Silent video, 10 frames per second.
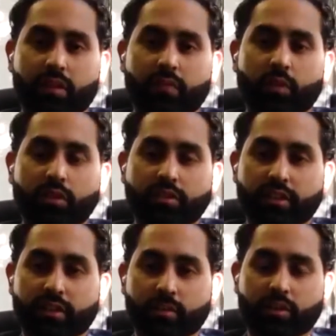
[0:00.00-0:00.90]
I
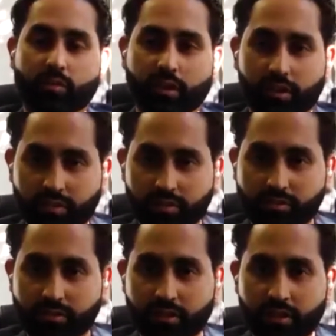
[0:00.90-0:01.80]
volunteered with an
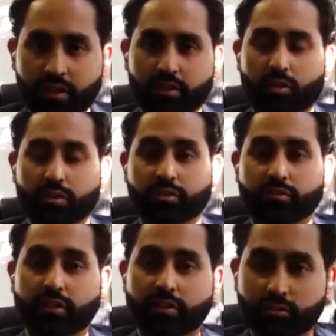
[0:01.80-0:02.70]
organization called the
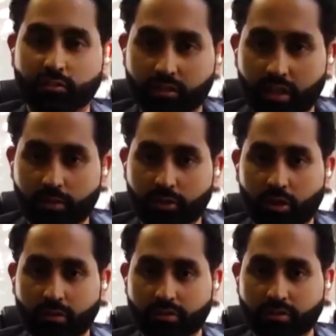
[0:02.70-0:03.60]
Australian Youth Climate
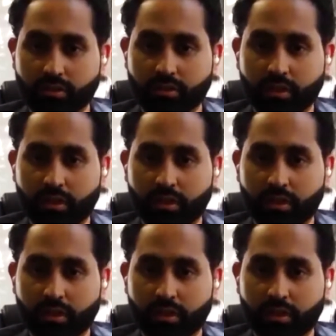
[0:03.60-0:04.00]
Coalition,